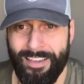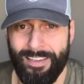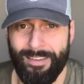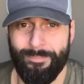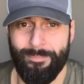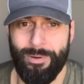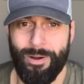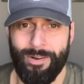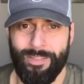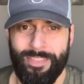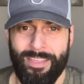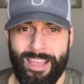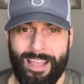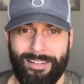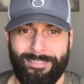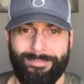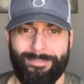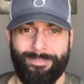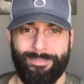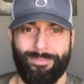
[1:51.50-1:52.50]
Part of
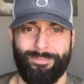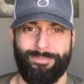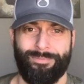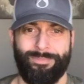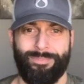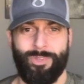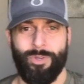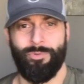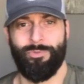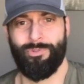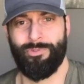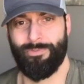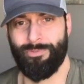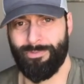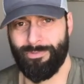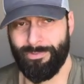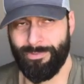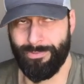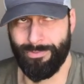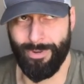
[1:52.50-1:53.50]
that
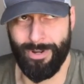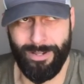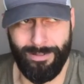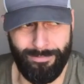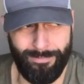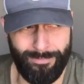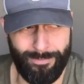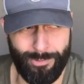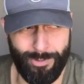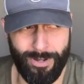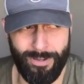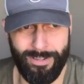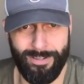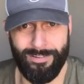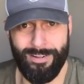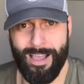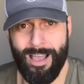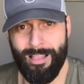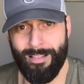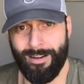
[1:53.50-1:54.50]
$3
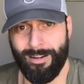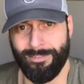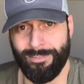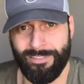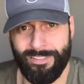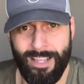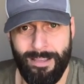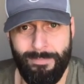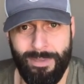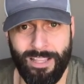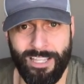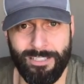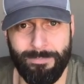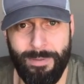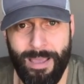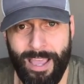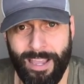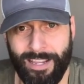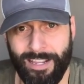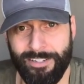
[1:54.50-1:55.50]
trillion stimulus
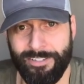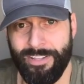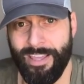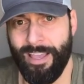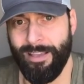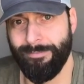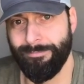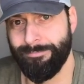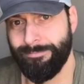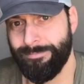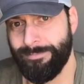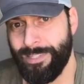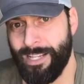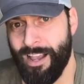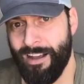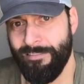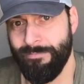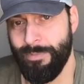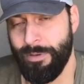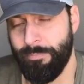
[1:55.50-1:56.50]
package that the
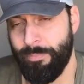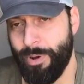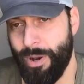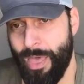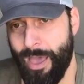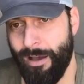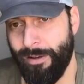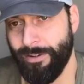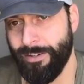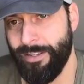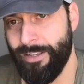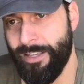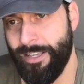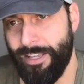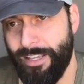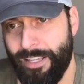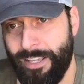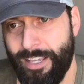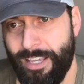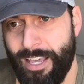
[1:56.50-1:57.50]
government put out.
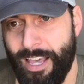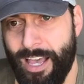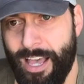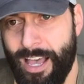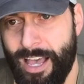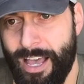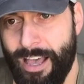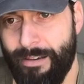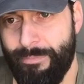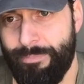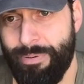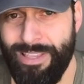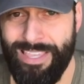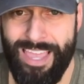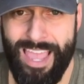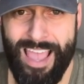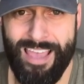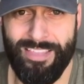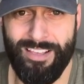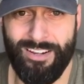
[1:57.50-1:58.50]
But
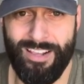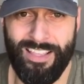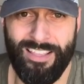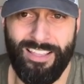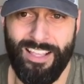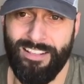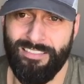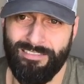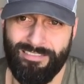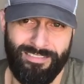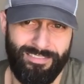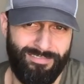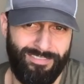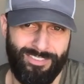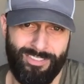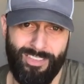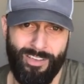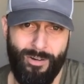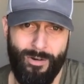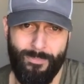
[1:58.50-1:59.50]
yeah,
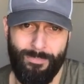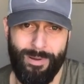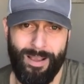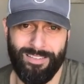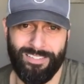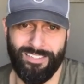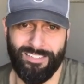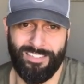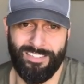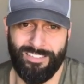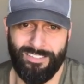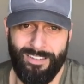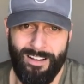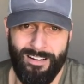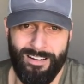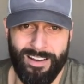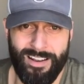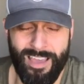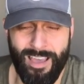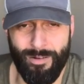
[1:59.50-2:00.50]
the whole process has
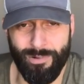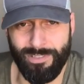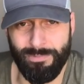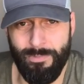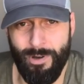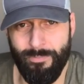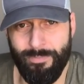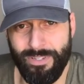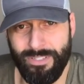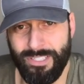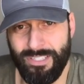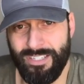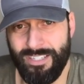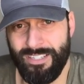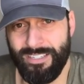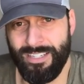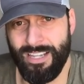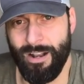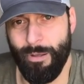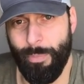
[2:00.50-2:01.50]
started now where small
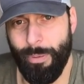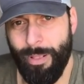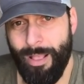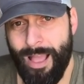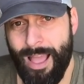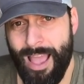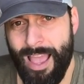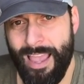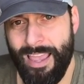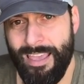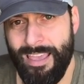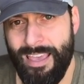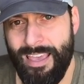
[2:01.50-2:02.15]
businesses can apply,